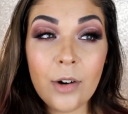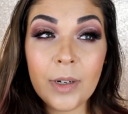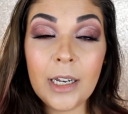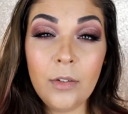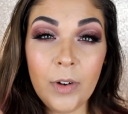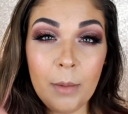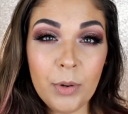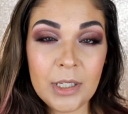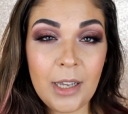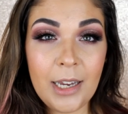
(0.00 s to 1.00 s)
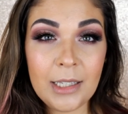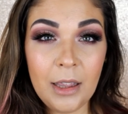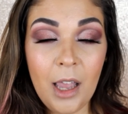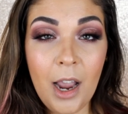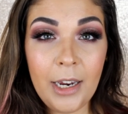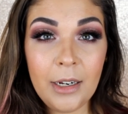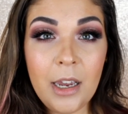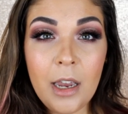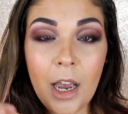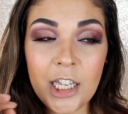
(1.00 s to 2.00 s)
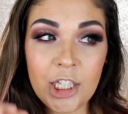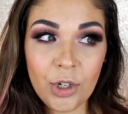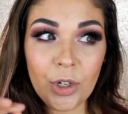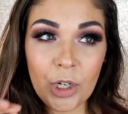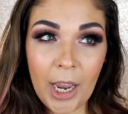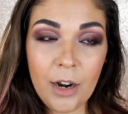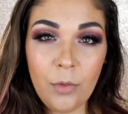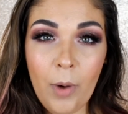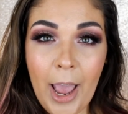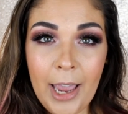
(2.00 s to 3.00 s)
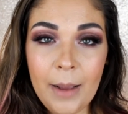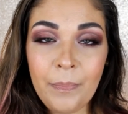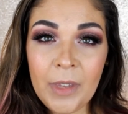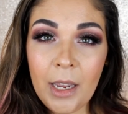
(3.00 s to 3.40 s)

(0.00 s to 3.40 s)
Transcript: don't get a very precise line a certain kind of way,